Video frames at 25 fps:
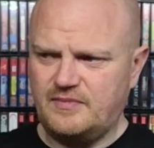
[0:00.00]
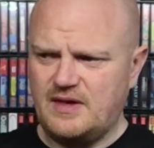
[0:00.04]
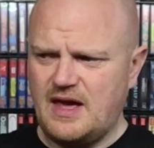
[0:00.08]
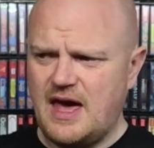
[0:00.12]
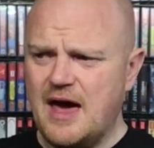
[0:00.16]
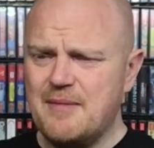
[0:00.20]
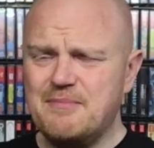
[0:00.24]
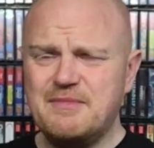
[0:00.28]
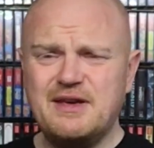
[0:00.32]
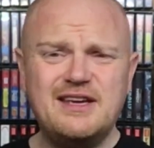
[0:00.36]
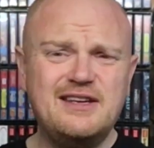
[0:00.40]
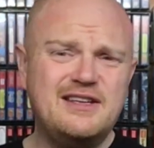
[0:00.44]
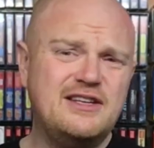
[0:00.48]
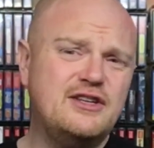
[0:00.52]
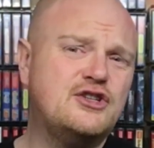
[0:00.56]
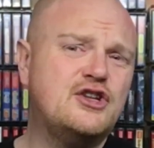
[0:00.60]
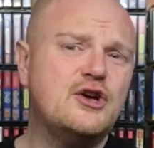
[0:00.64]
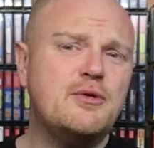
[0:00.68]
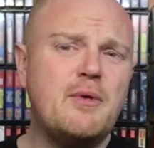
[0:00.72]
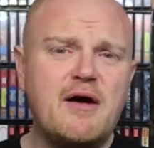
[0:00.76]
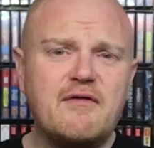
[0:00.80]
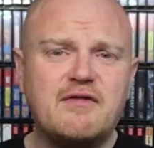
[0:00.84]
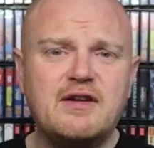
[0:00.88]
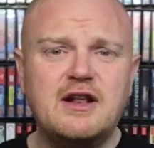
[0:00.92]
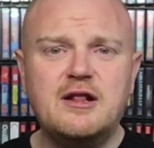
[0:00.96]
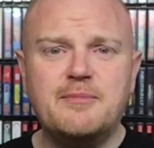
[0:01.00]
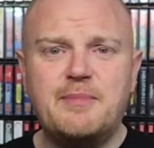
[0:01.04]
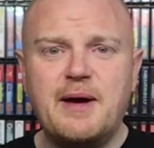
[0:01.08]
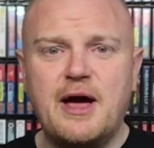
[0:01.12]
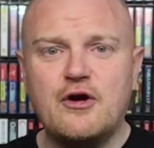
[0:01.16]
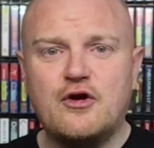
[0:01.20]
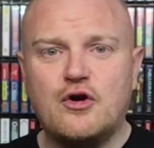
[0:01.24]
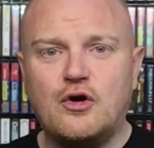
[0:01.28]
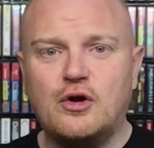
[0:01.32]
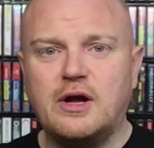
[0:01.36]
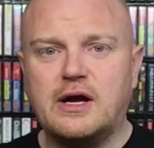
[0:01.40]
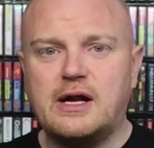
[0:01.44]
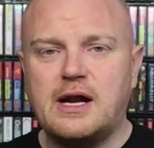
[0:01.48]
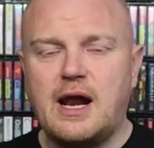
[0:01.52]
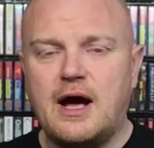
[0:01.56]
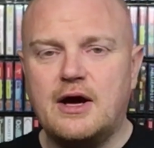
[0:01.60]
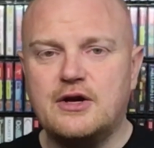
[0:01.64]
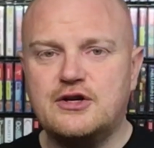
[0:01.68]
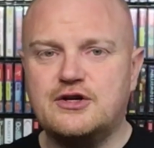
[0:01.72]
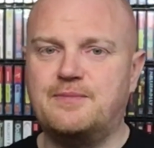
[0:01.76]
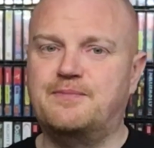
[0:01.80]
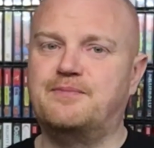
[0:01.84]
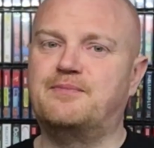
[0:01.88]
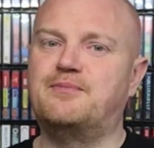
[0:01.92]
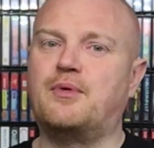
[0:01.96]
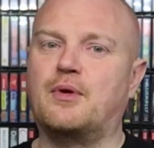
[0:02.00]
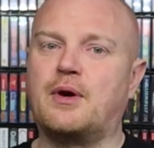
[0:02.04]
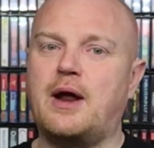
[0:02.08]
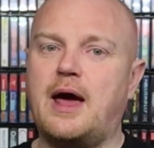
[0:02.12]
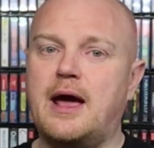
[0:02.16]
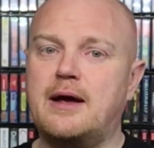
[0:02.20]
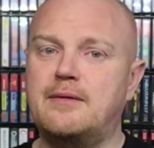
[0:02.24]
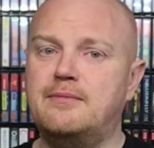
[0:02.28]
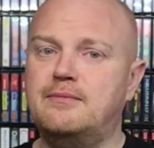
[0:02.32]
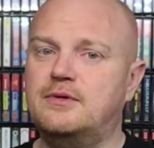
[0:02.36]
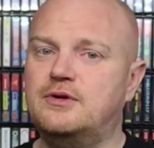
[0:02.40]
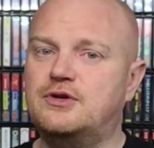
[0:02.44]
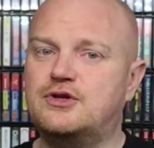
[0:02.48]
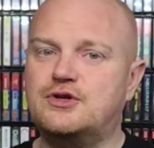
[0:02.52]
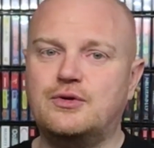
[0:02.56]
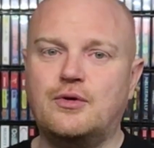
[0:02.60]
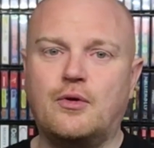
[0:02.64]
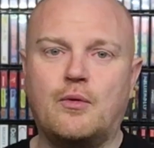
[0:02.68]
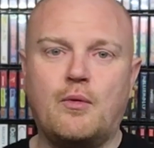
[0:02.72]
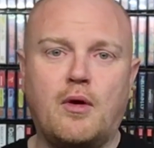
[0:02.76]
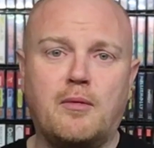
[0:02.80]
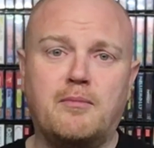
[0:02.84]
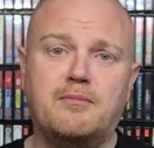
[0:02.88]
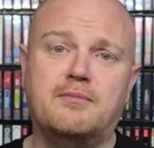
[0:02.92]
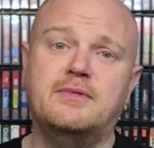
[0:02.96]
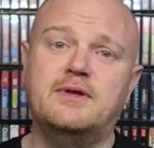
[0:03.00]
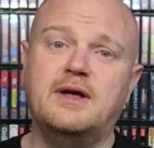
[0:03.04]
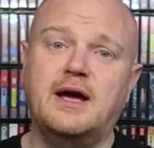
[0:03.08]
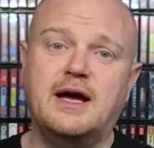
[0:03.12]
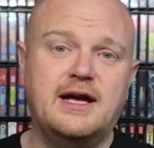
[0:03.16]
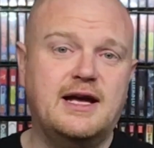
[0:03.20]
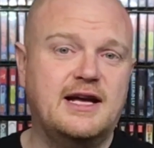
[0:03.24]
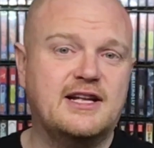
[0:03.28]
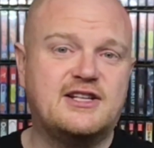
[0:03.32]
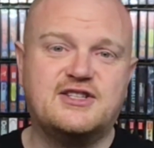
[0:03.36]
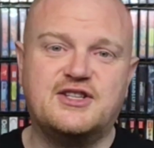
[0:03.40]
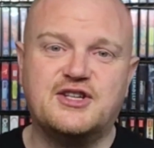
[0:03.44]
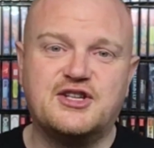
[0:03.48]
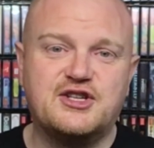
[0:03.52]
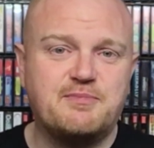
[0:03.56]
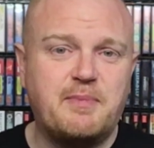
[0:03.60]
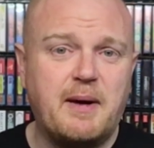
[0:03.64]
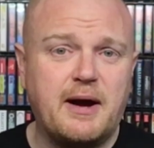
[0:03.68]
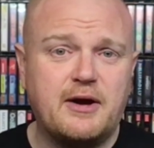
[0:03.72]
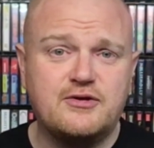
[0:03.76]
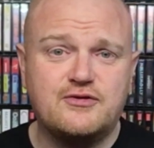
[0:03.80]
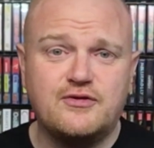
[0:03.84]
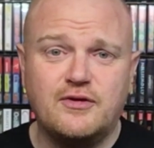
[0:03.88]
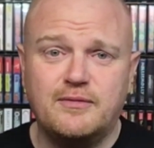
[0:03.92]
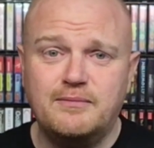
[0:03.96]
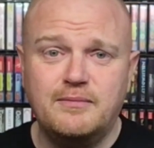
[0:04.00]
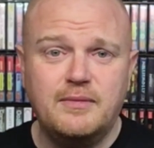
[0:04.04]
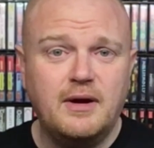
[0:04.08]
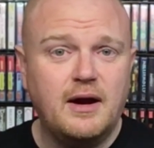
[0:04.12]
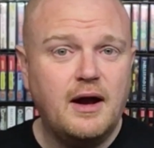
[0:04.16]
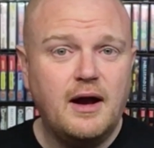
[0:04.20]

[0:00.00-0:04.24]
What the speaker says: You do have a little bit of colour clash, but hey, do you know what? It's the Spectrum.